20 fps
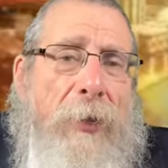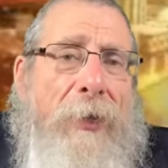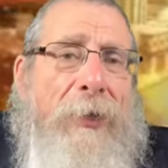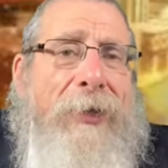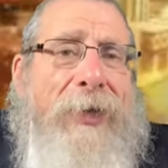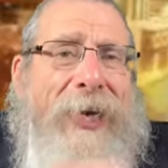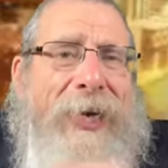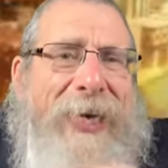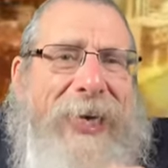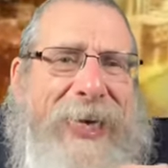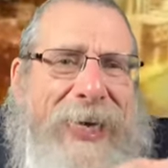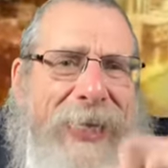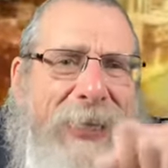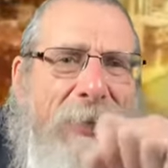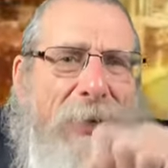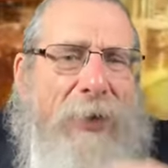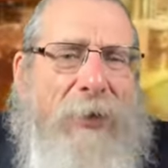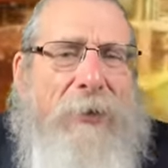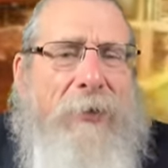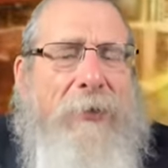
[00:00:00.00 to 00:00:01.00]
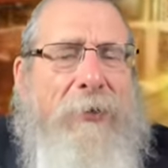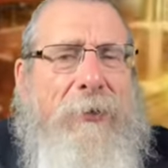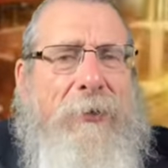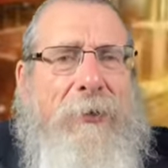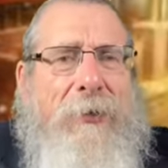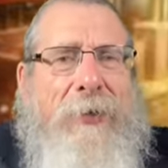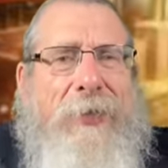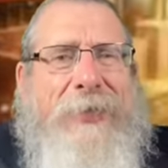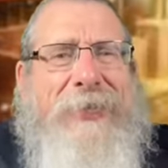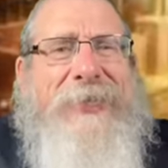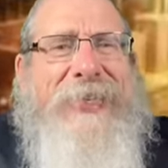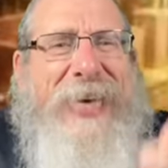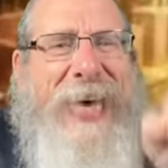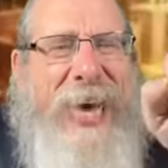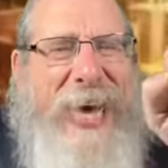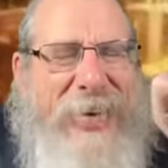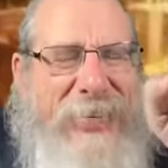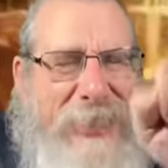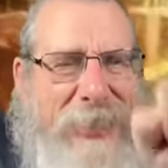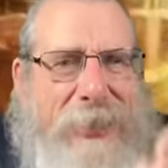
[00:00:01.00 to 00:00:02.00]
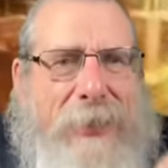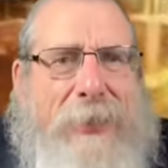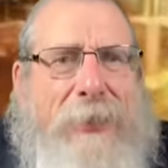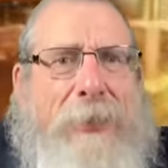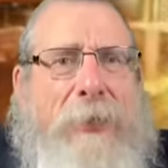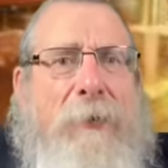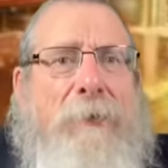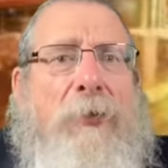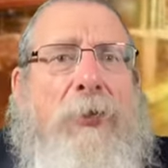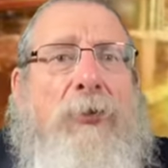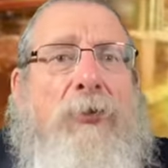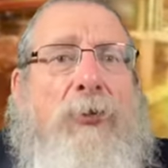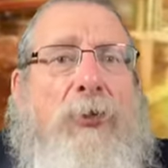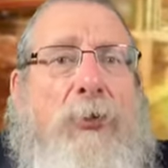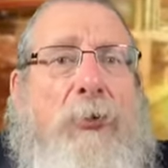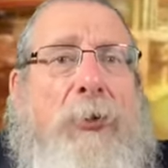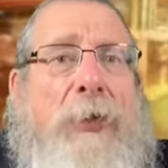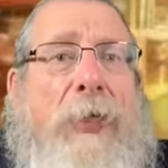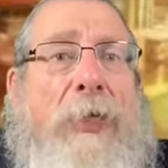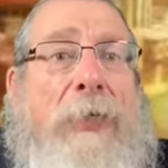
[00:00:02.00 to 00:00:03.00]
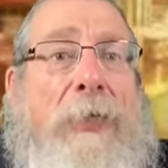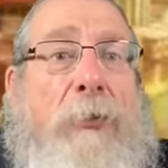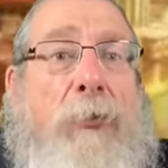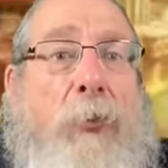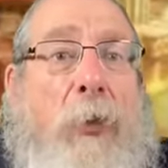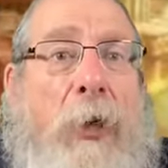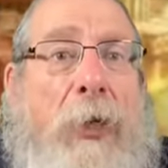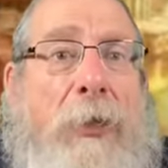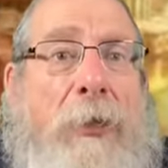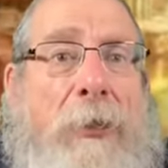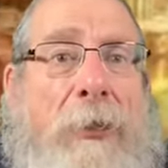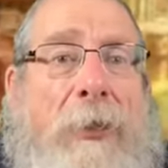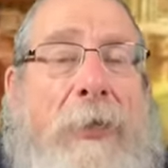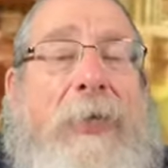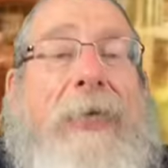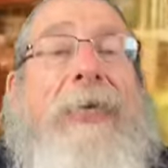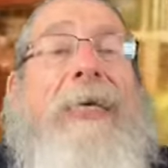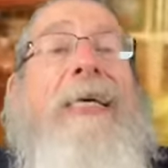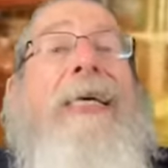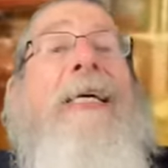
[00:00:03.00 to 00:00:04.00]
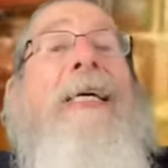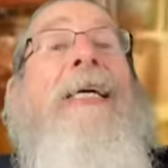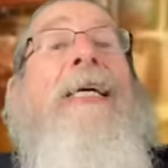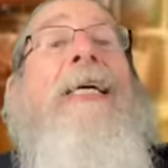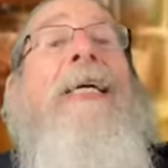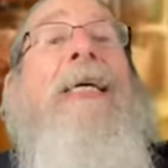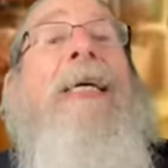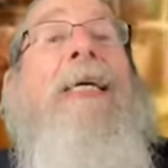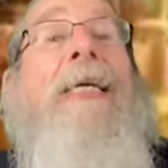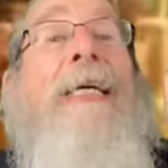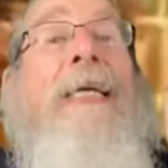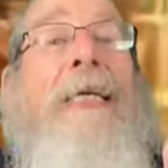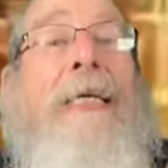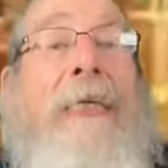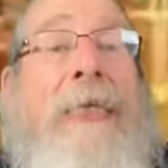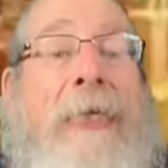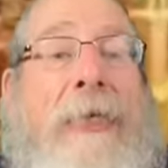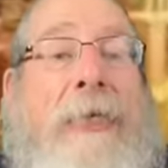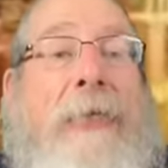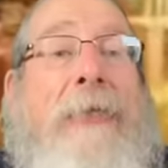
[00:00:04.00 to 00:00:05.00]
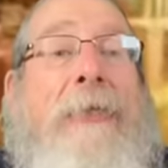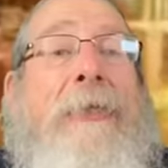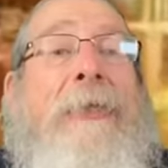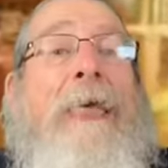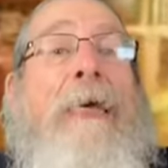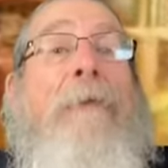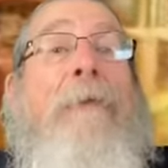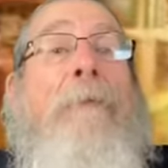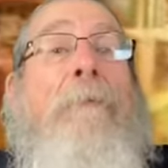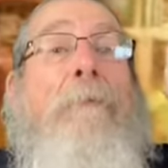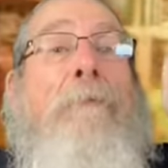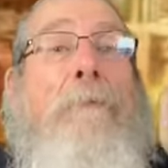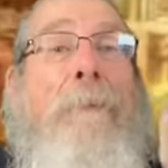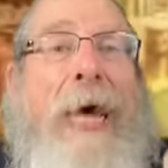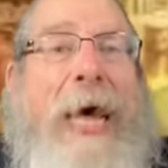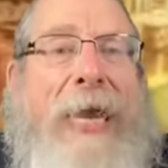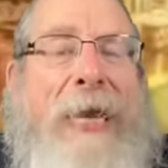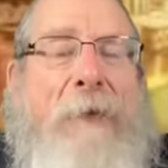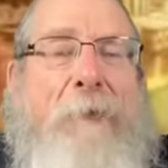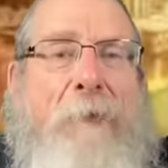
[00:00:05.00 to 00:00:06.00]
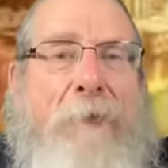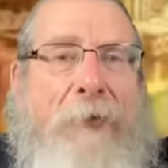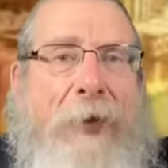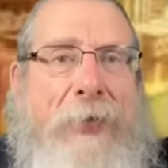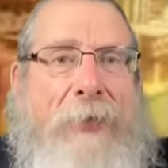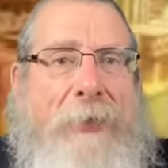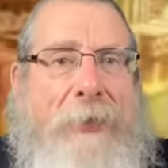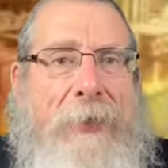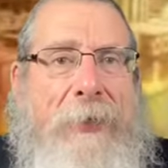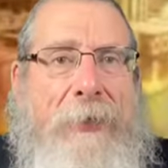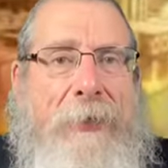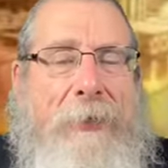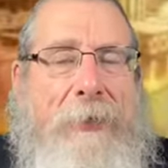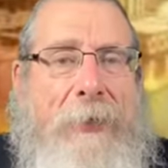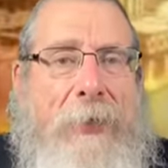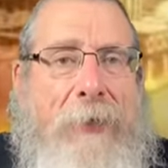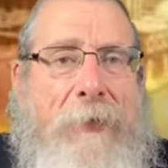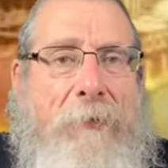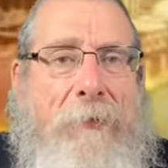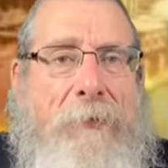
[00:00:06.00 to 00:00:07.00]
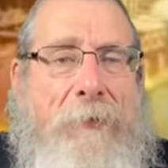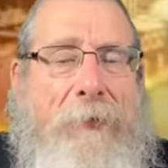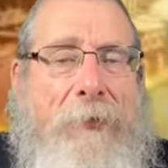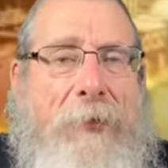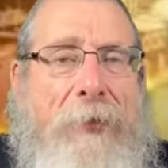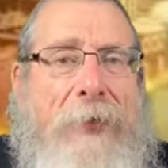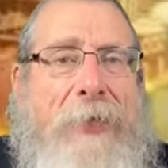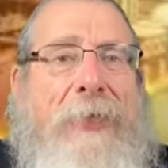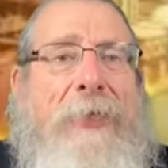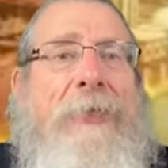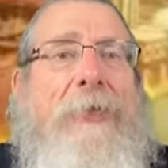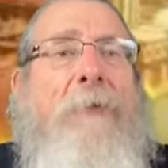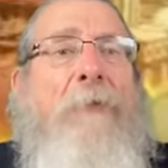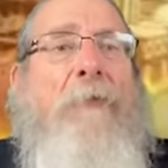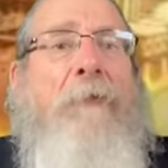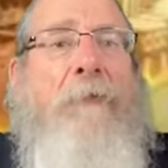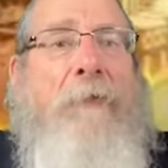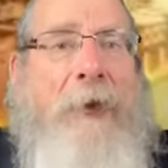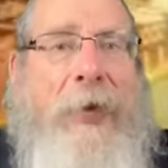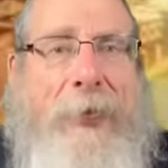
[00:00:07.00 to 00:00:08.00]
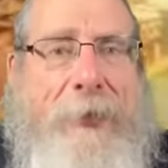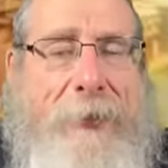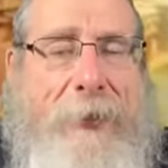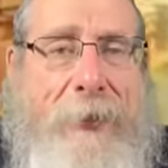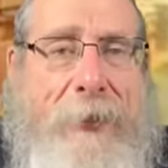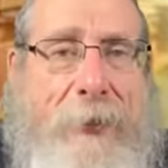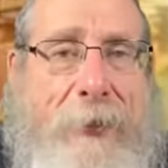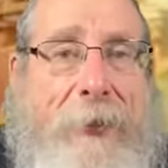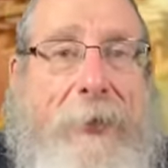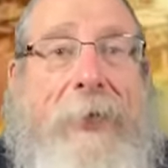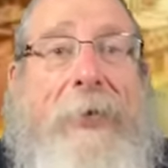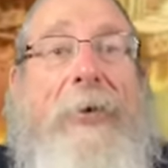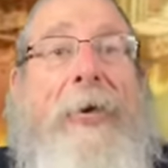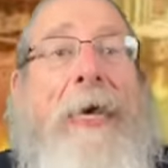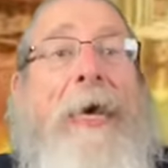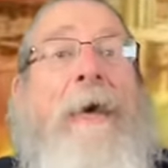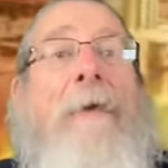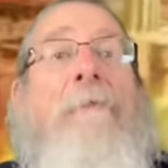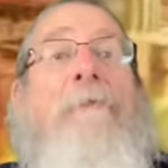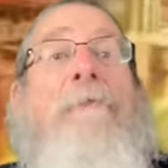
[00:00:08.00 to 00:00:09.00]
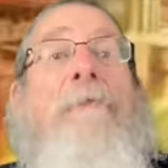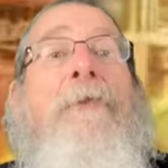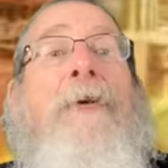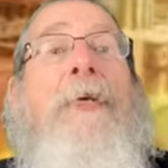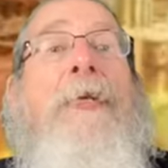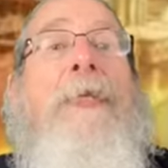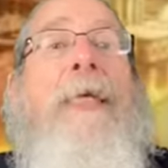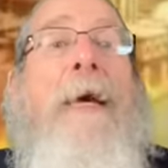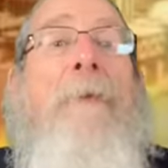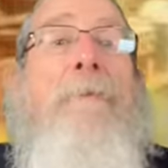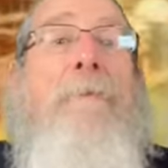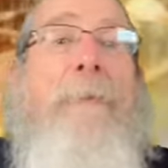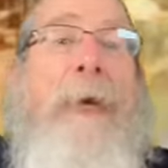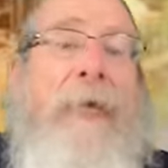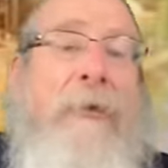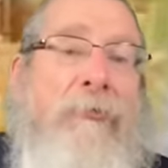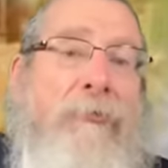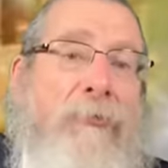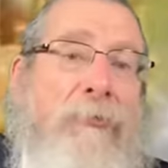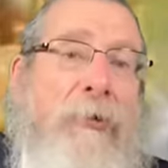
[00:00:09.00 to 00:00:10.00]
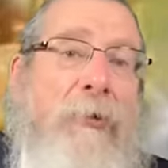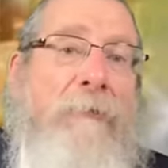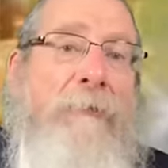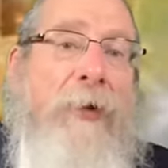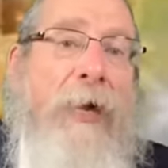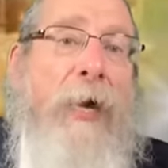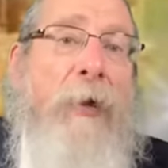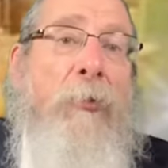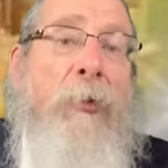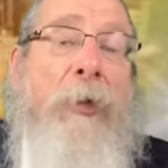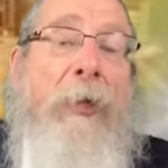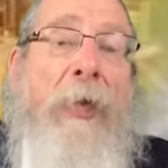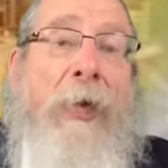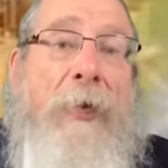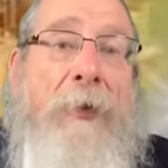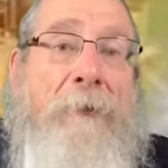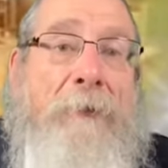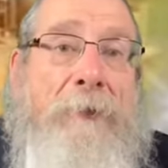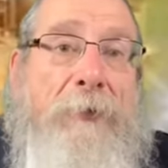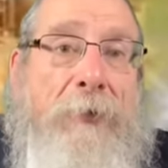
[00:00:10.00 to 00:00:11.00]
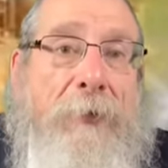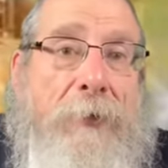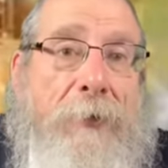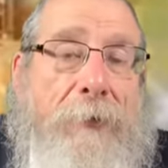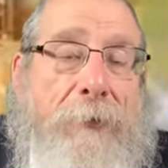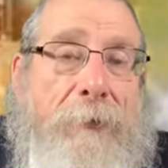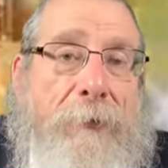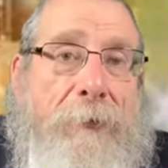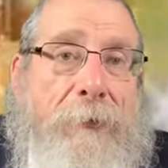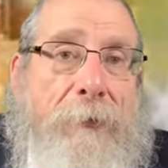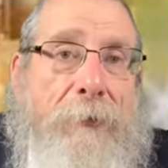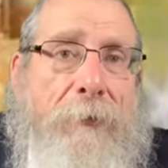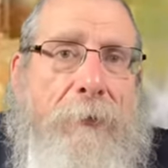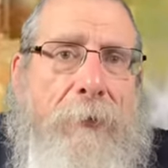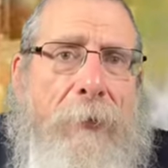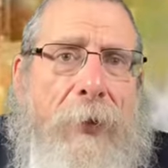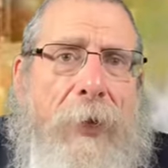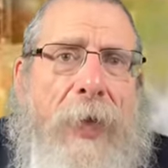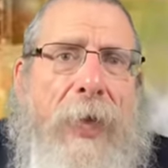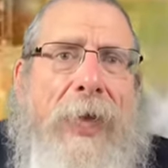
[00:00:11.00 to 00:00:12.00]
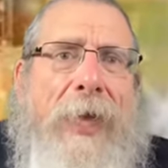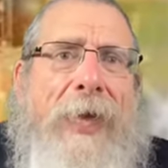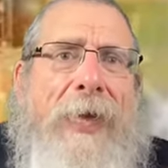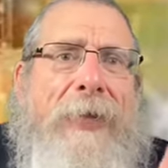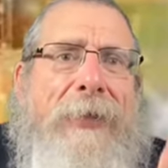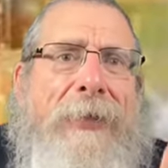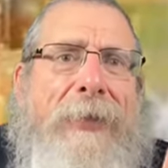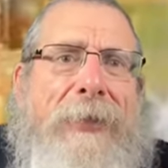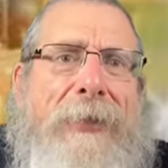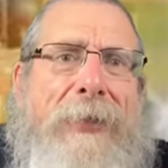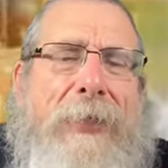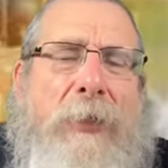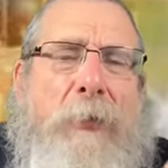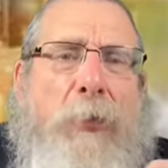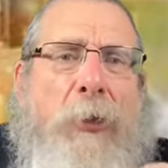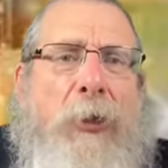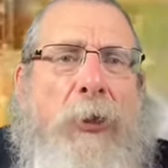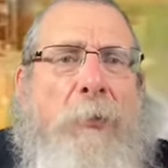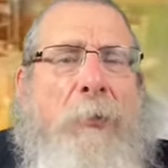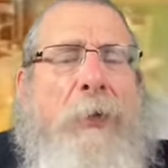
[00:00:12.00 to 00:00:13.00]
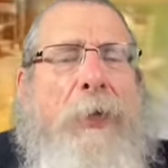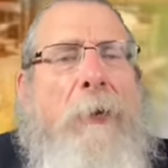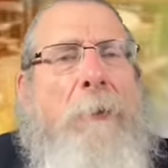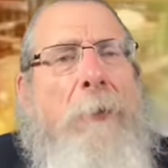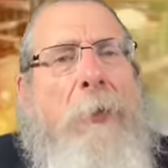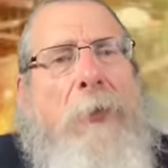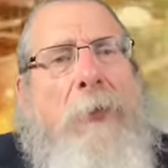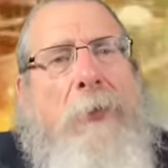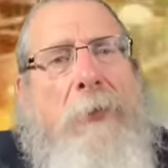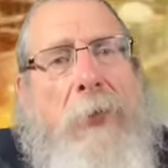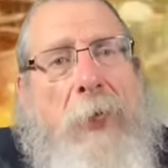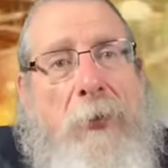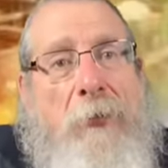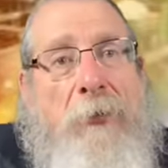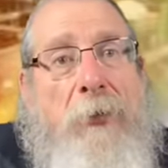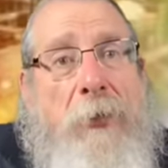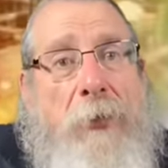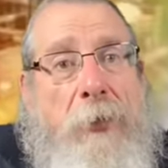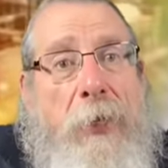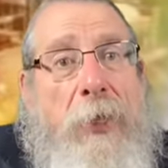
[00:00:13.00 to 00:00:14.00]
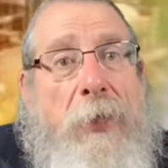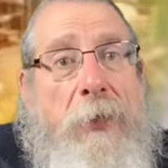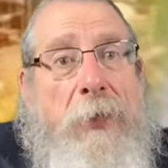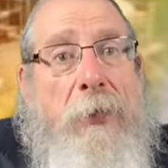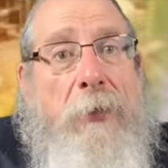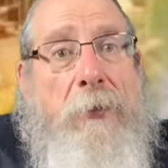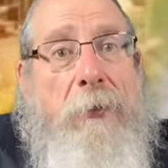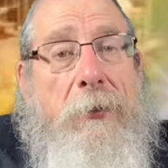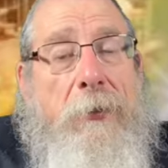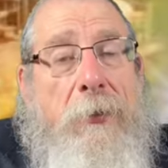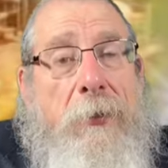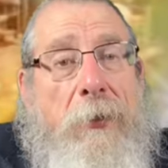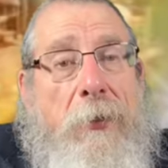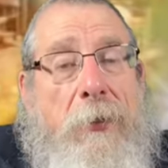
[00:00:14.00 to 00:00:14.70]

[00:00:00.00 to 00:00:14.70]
Yechida, the essence of the Jew is what? Is manifesting itself, is affecting every dimension of our lives. This is what Yom Kippur is t- telling us.